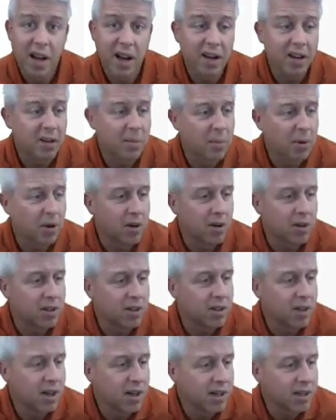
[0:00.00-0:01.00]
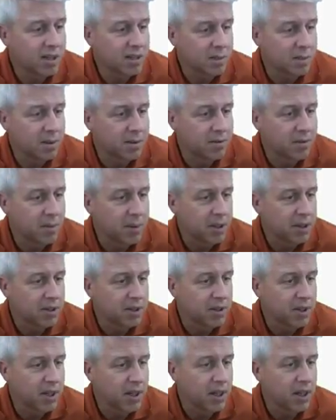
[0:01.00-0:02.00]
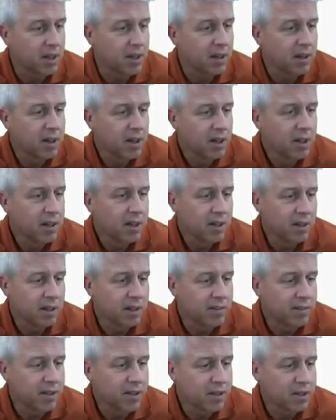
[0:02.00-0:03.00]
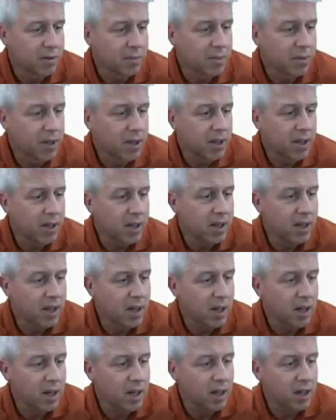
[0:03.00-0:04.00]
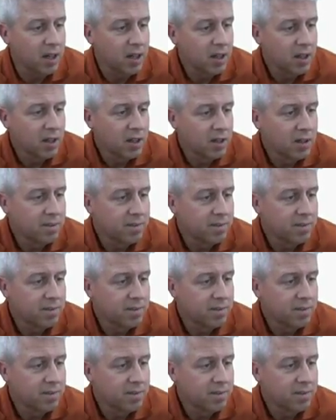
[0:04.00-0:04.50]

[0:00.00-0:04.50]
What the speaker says: Halliburton has some information there. Investopedia.